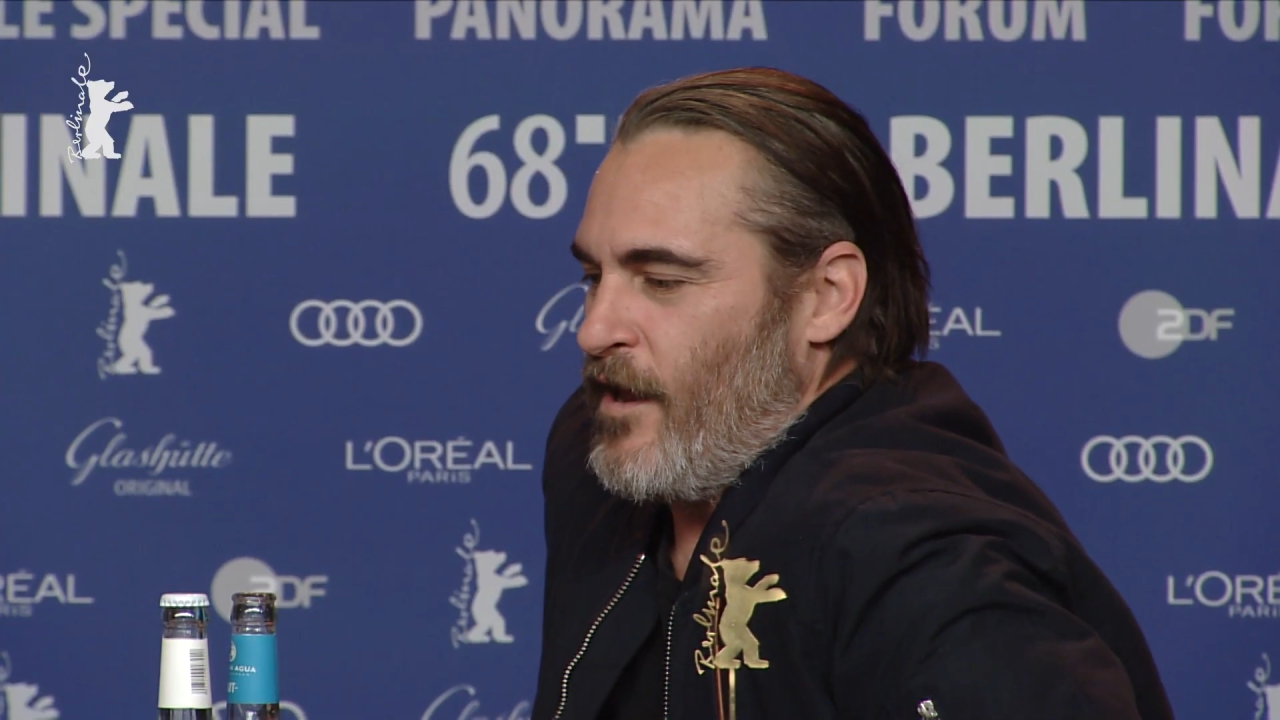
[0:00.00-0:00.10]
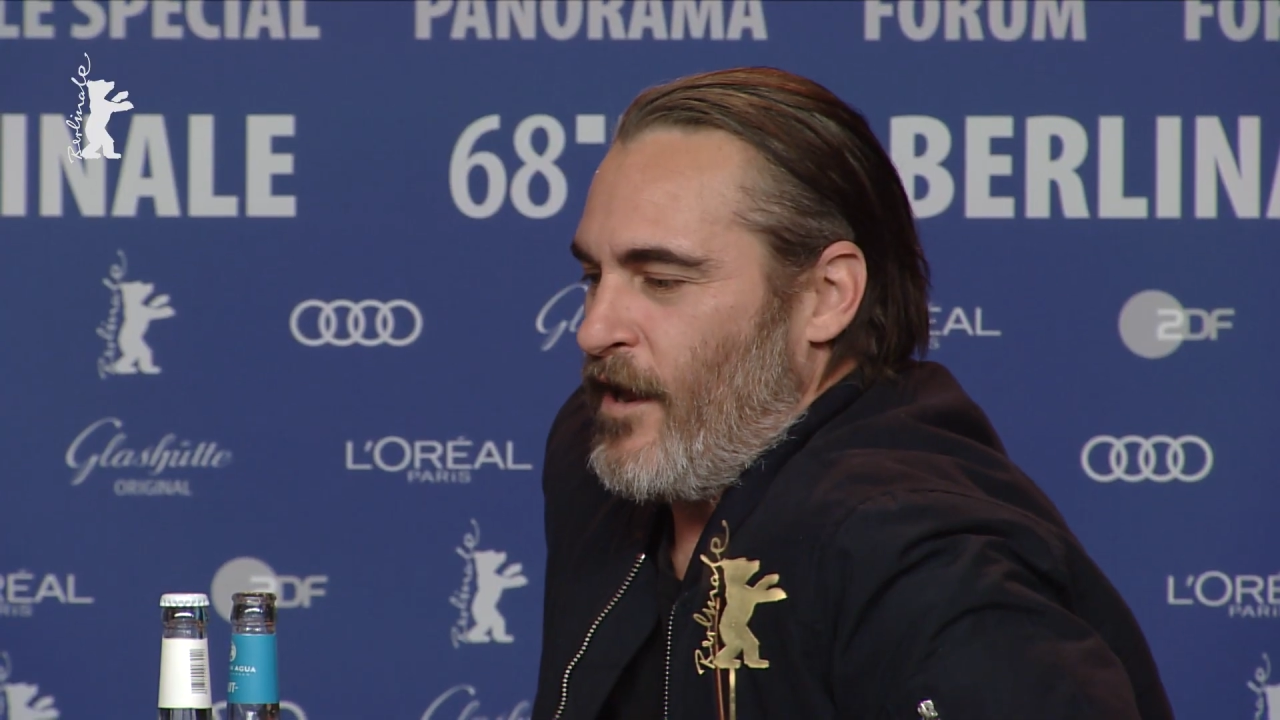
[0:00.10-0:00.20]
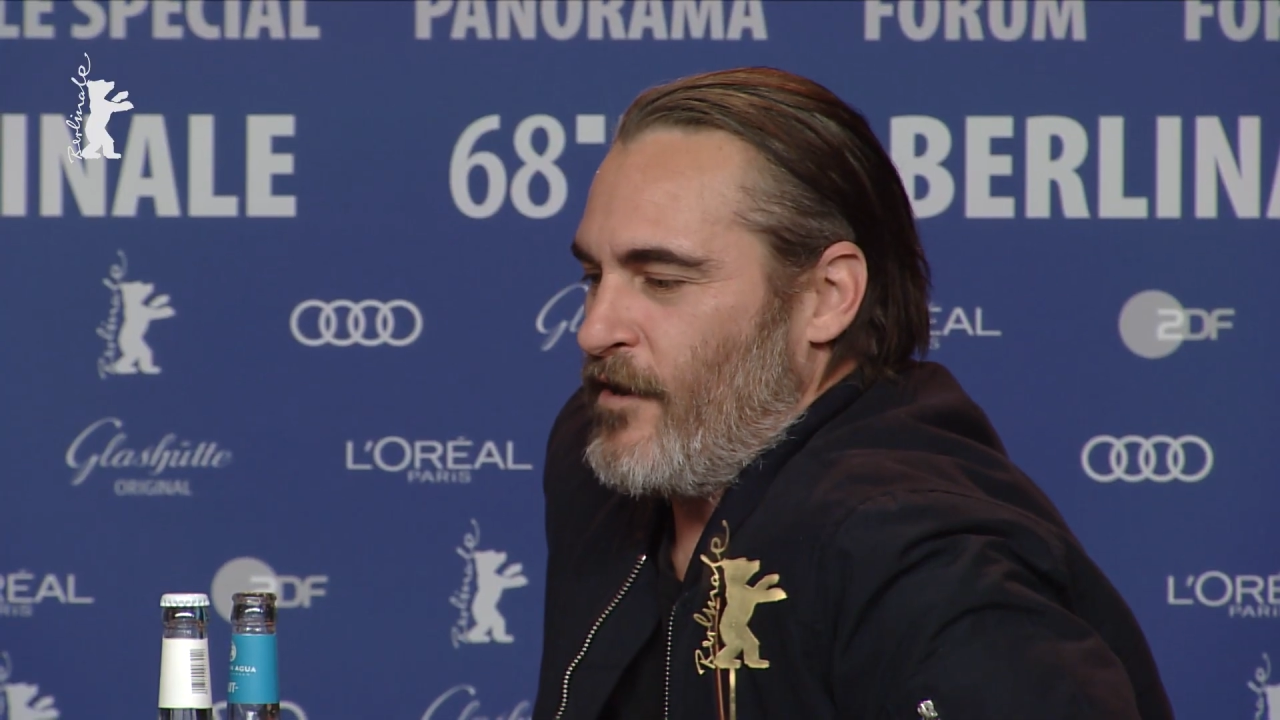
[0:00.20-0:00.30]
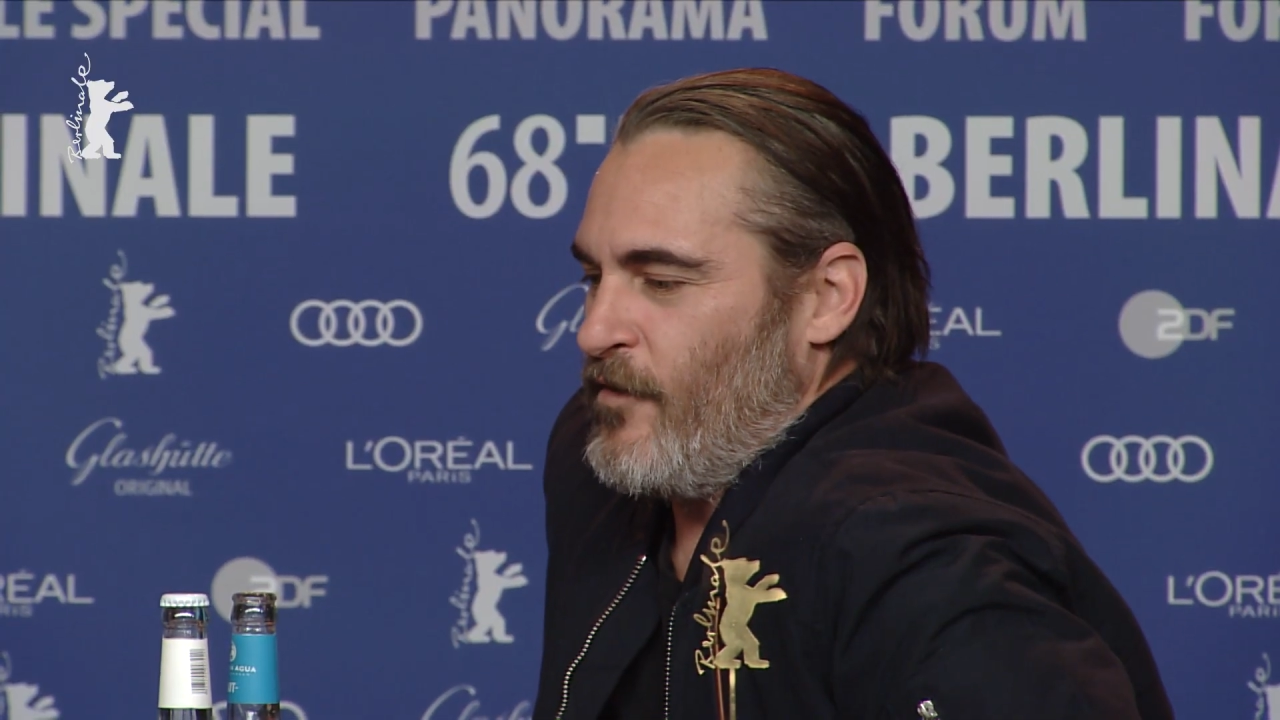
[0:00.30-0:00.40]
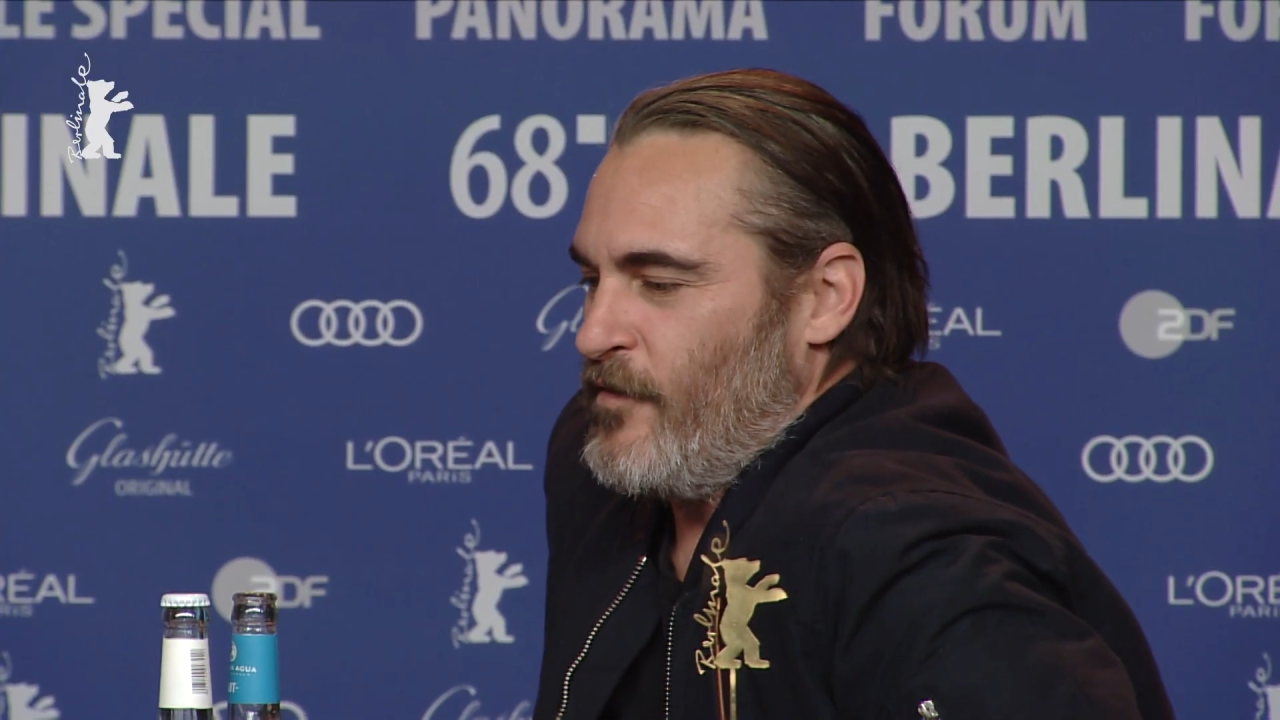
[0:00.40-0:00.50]

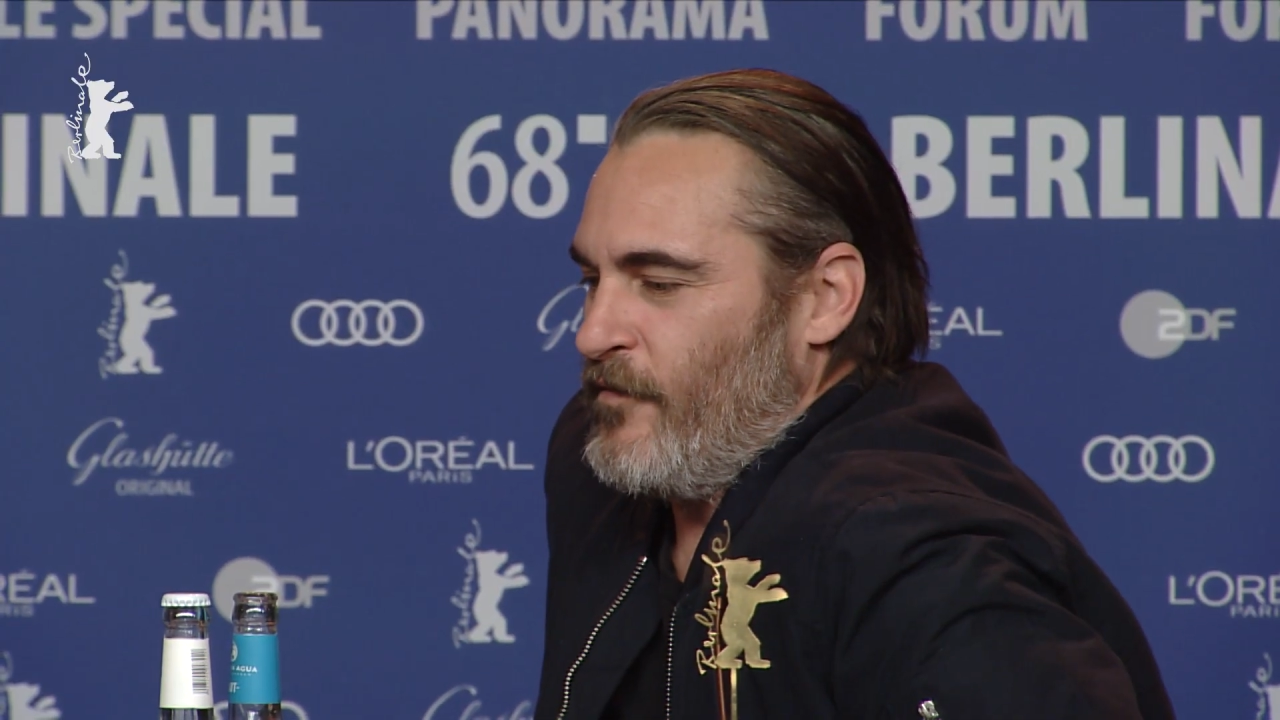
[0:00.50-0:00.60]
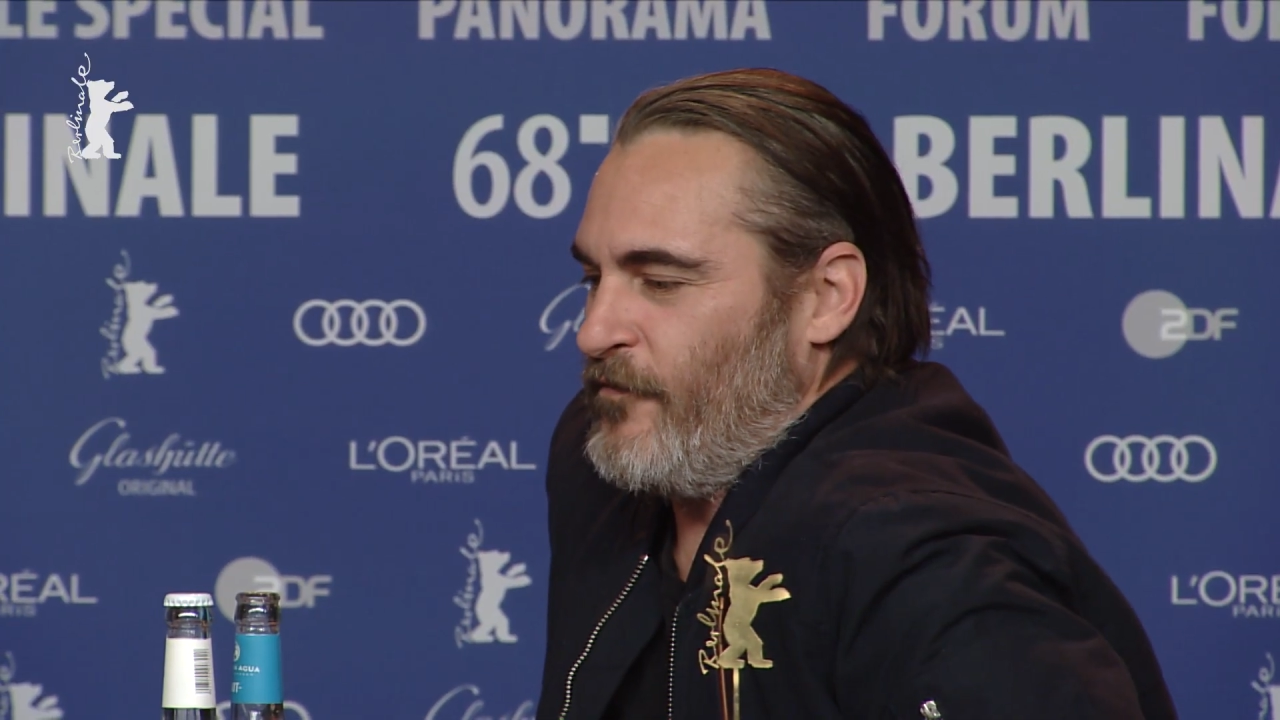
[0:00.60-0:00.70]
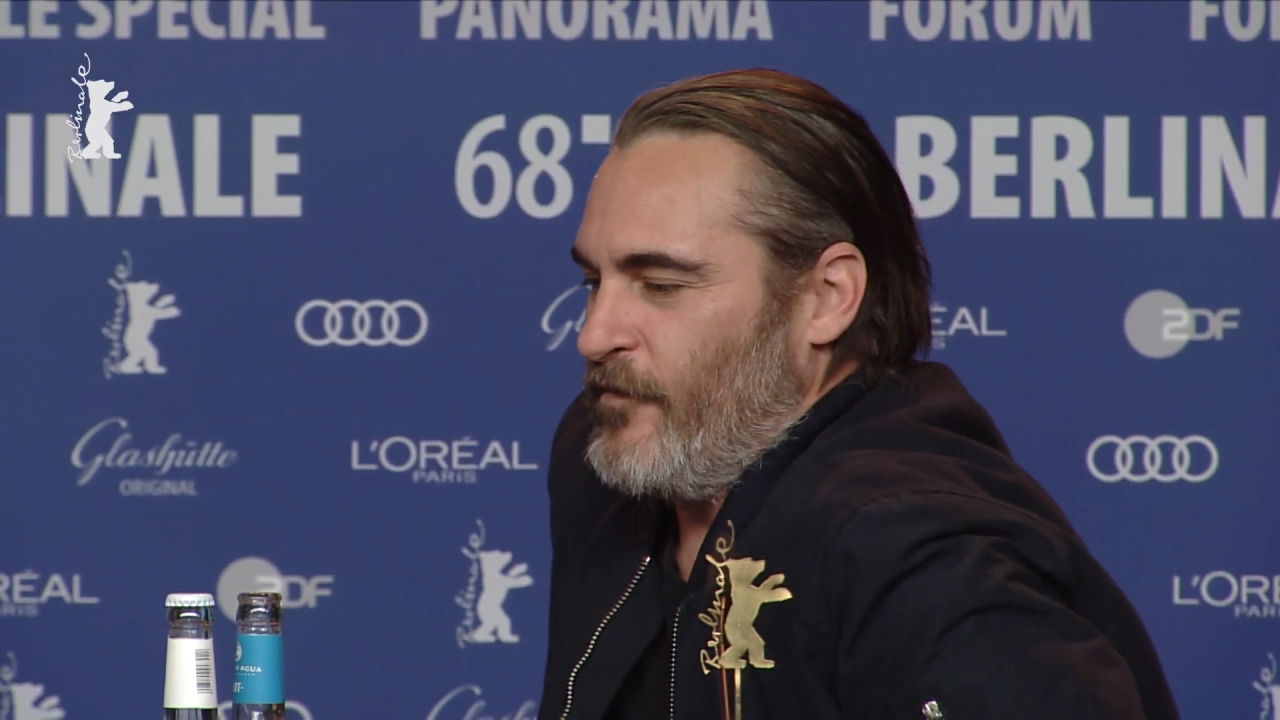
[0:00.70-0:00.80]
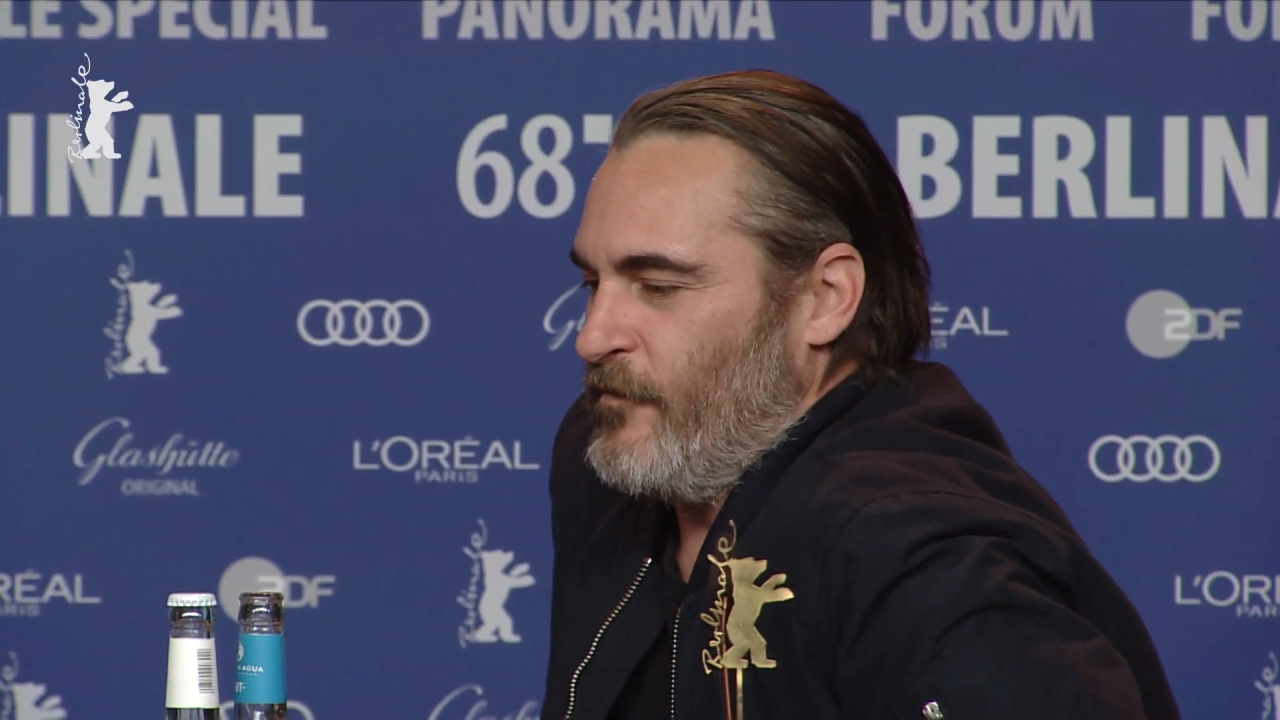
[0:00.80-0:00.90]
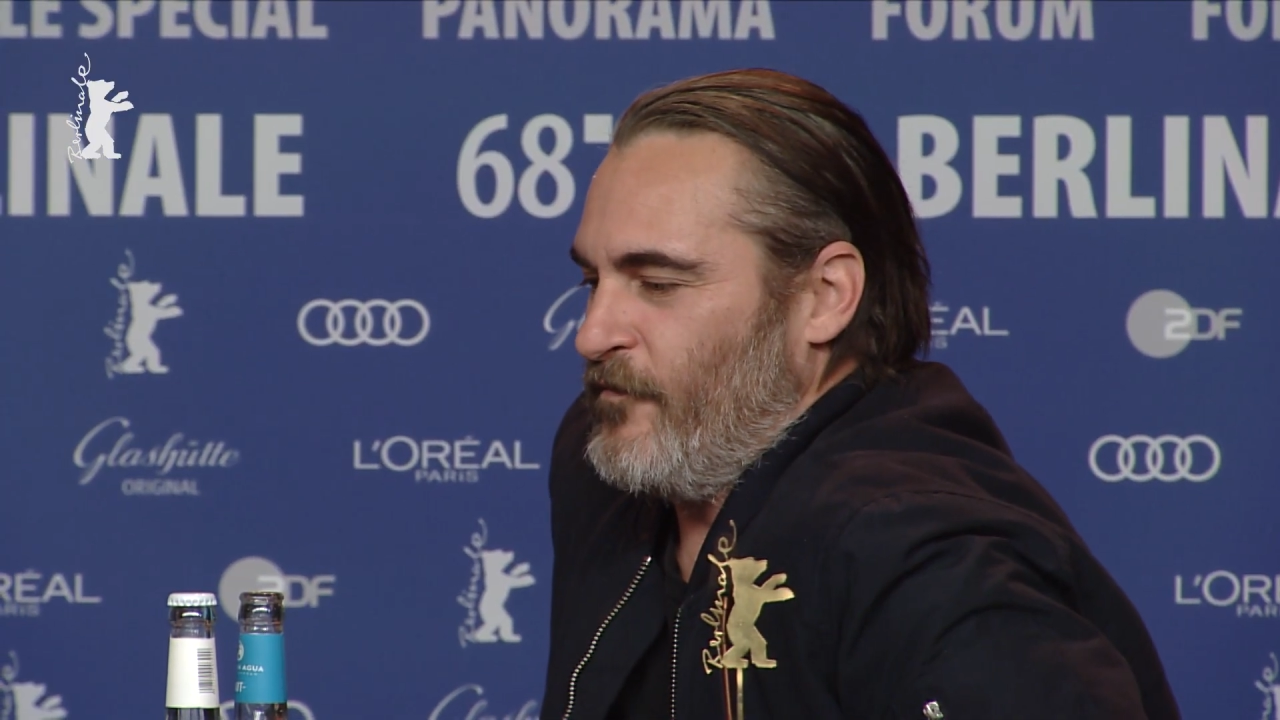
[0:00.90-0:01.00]
I go to
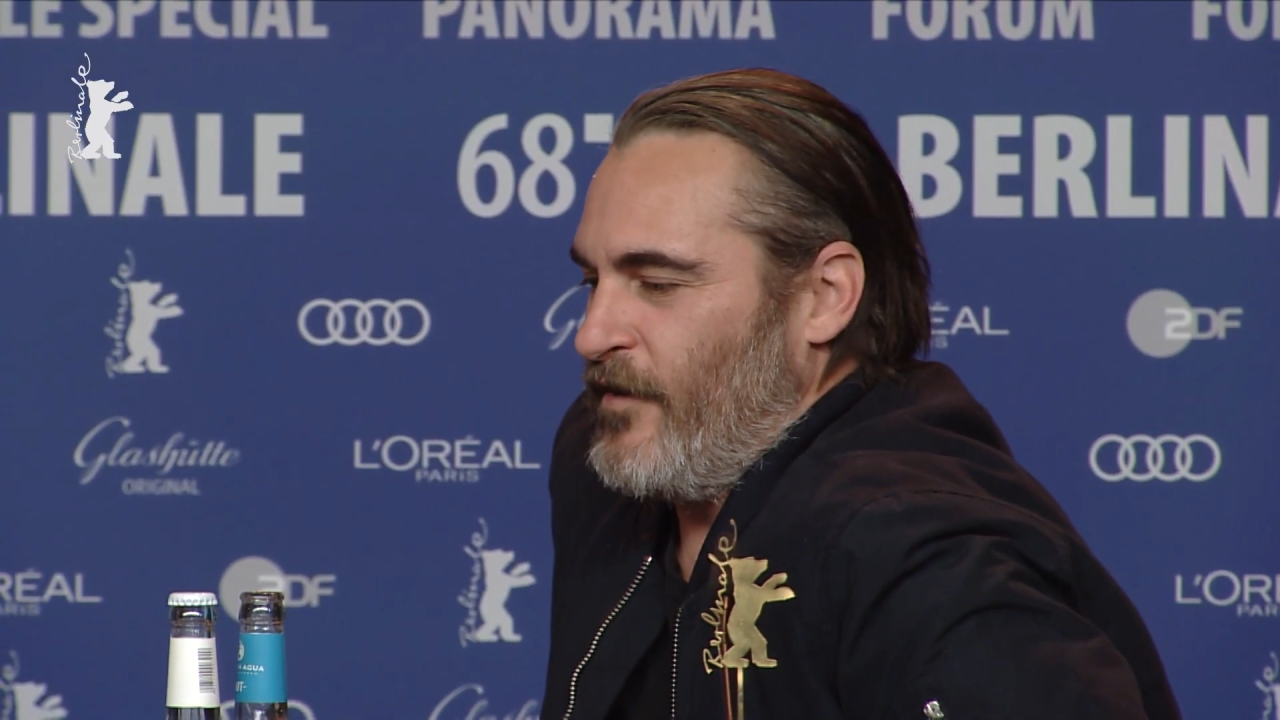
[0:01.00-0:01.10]
film